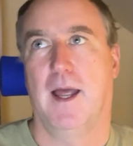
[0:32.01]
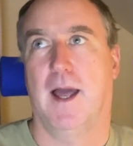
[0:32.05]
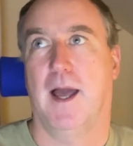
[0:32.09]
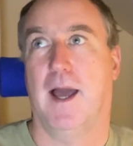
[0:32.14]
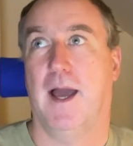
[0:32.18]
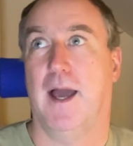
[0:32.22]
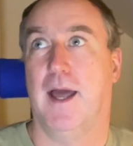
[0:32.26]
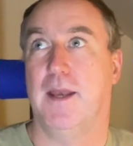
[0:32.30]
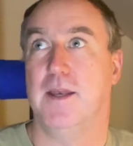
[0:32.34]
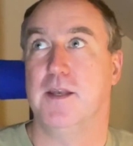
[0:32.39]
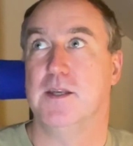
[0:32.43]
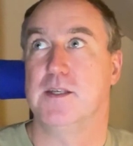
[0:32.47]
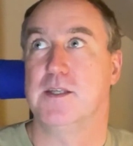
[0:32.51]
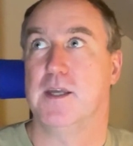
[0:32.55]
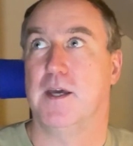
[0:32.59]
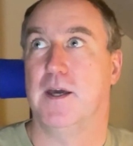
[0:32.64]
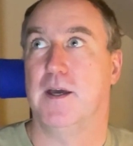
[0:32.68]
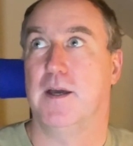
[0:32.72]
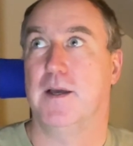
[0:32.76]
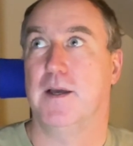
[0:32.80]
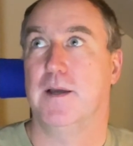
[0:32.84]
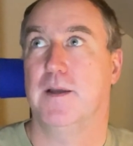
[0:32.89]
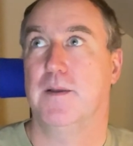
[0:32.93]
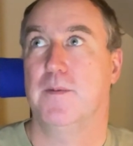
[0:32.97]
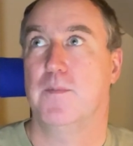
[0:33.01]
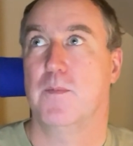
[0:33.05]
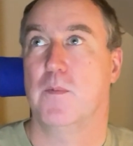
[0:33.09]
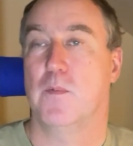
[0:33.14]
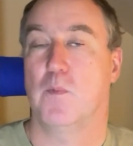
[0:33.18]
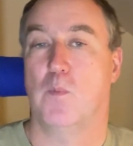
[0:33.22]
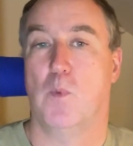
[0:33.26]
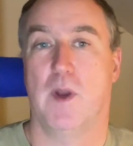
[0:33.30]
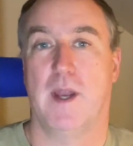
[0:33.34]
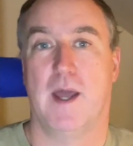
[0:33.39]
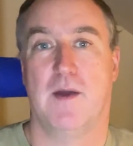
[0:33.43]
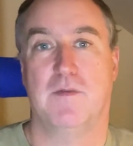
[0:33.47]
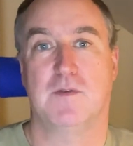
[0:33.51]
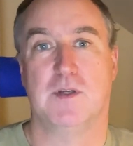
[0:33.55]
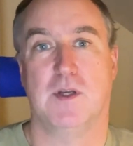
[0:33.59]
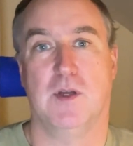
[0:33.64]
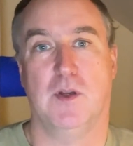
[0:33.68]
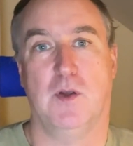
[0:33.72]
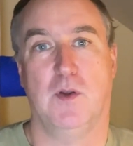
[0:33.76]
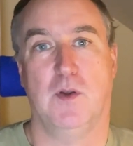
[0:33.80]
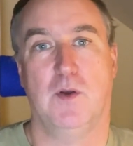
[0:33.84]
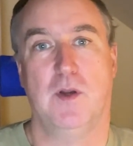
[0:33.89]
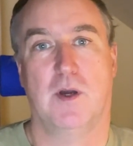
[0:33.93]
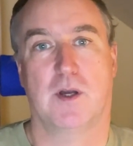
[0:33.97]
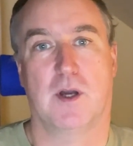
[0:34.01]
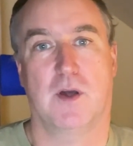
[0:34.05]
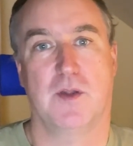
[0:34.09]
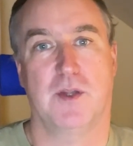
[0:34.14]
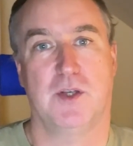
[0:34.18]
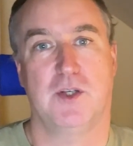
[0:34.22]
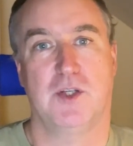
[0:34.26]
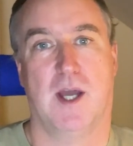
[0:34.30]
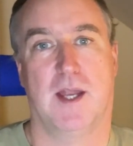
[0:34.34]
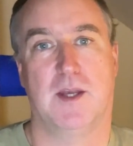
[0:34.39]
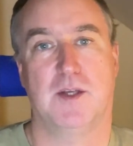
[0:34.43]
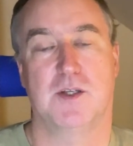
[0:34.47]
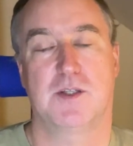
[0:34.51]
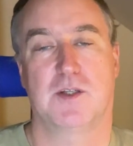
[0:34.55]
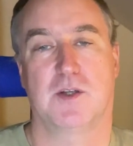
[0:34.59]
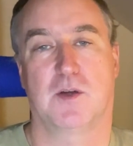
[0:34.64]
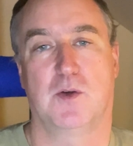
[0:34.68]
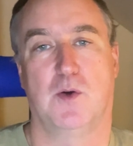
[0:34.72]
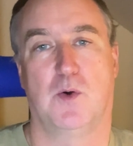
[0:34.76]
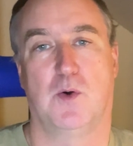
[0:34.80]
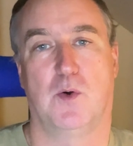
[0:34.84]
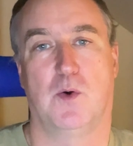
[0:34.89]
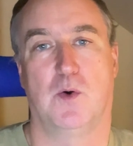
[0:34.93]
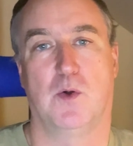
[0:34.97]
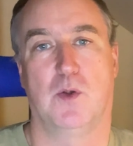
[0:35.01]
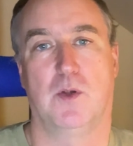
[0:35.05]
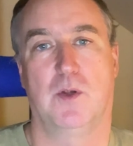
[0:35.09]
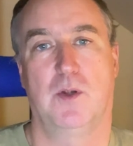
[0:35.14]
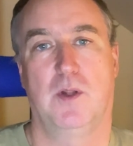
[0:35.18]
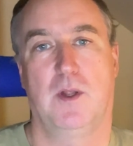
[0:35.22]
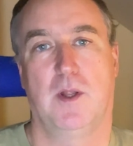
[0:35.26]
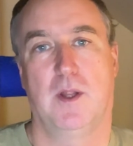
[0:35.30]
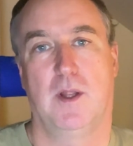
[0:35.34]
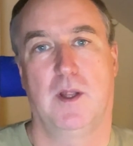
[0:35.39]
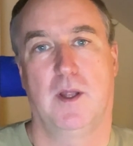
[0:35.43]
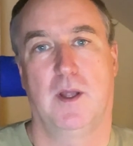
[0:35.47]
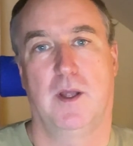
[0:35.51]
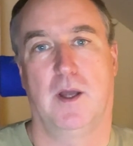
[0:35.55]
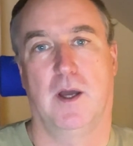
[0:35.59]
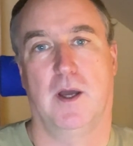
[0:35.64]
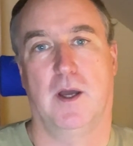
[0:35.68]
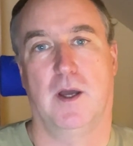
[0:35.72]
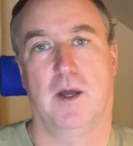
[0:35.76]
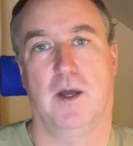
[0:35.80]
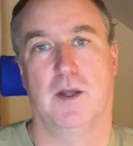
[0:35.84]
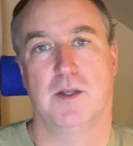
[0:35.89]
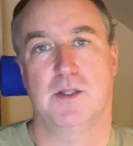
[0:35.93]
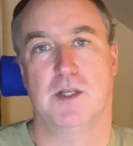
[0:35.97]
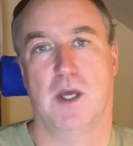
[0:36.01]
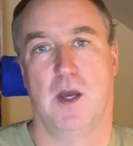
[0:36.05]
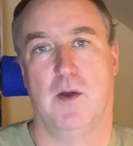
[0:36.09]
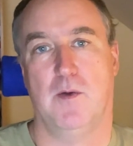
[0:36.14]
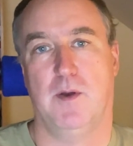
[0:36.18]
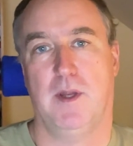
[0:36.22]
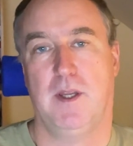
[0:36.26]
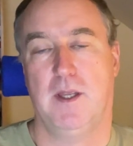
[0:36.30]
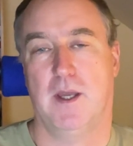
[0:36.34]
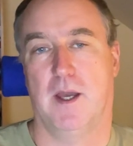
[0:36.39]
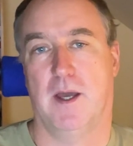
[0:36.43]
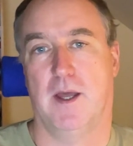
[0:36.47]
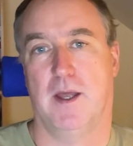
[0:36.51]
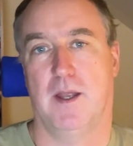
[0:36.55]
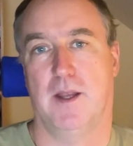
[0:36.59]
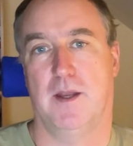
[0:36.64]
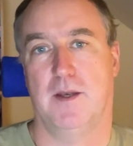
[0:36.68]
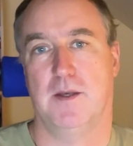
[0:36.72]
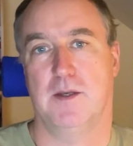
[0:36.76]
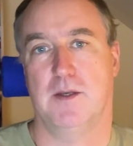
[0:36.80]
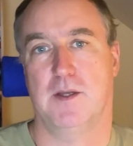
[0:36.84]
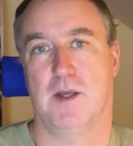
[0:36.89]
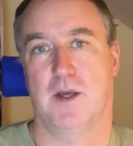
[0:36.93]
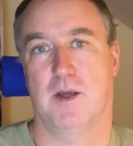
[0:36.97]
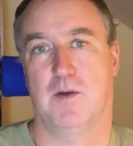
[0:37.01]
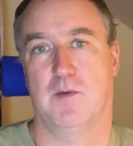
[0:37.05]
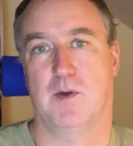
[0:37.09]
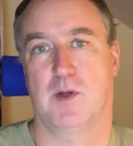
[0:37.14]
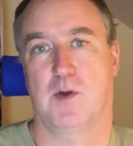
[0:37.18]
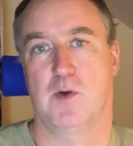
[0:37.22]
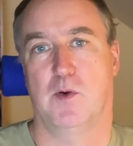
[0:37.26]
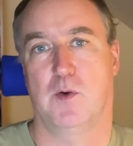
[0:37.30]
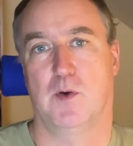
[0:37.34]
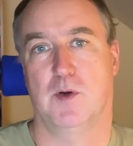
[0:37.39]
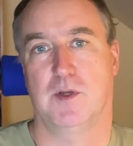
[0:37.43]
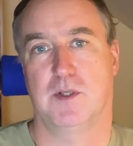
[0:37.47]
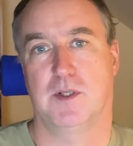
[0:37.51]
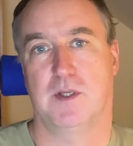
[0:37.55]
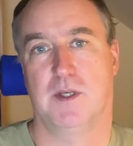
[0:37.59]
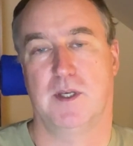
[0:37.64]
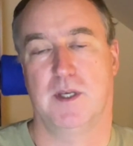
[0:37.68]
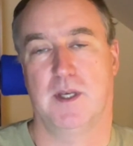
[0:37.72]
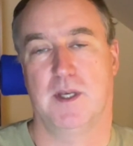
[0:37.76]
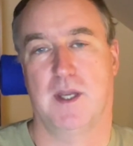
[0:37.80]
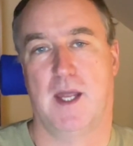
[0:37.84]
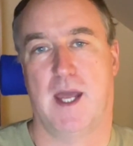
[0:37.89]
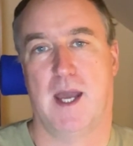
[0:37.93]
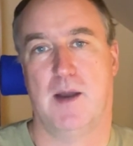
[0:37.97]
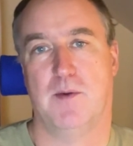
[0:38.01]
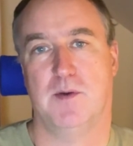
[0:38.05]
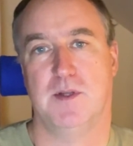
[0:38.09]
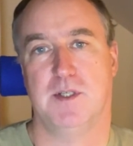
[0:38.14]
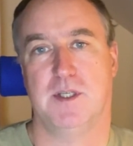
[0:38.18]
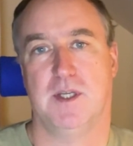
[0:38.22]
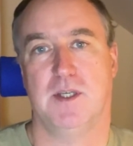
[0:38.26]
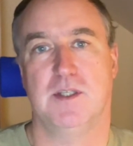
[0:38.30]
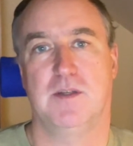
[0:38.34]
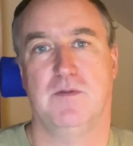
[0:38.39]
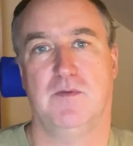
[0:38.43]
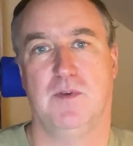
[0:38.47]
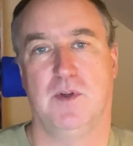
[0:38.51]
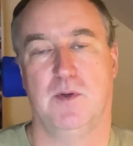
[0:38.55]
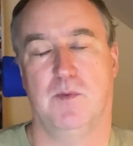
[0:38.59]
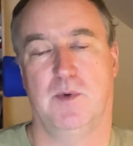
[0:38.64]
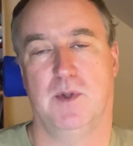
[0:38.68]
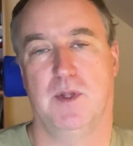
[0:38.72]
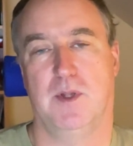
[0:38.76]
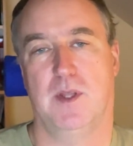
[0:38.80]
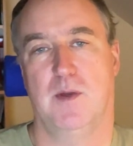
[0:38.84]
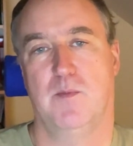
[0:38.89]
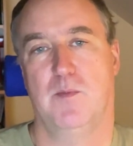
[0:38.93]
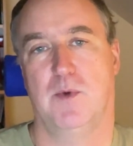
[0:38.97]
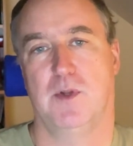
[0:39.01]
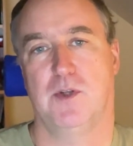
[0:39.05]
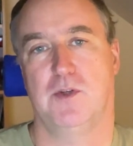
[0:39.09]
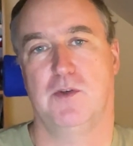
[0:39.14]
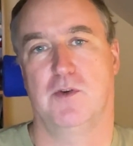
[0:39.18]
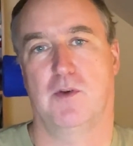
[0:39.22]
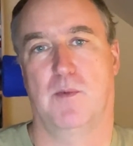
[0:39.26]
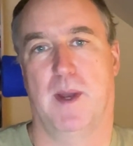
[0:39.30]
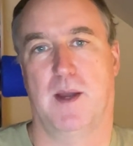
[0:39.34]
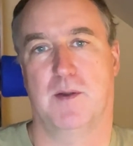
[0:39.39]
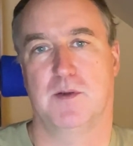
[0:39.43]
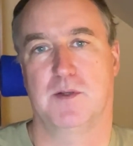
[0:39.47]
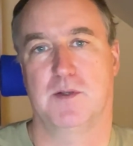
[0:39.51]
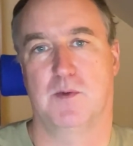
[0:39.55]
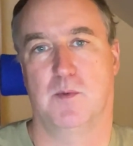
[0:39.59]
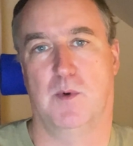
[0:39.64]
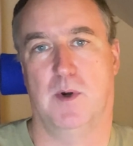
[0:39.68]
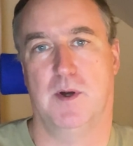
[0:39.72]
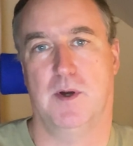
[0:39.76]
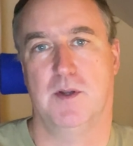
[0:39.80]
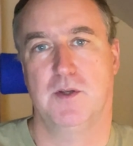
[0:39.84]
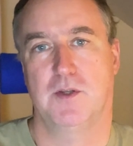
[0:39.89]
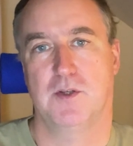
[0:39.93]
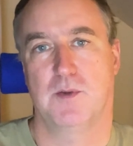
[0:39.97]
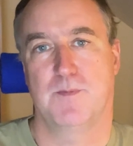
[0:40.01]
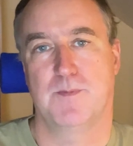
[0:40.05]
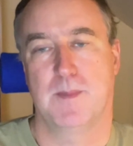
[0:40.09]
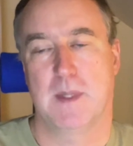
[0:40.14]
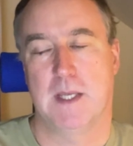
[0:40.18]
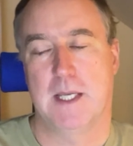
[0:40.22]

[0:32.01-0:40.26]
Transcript: And uh, one afternoon, I got the chance to call uh, Tony and uh, record an hour's interview with him, which you're about to watch.